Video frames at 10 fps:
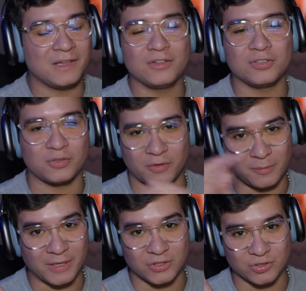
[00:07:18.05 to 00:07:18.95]
I think they're just fun
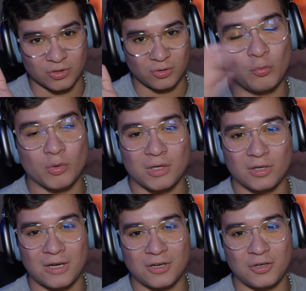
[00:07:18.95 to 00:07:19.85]
to make in general. If you want to
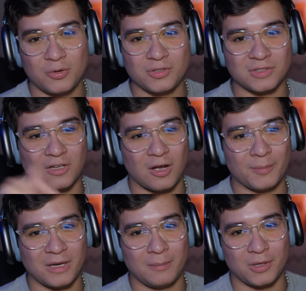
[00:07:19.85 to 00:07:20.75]
learn how to do it, just
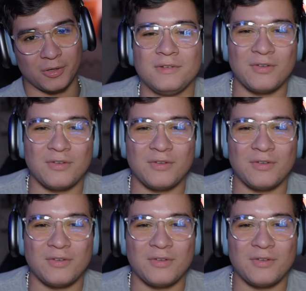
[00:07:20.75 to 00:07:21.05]
comment down below.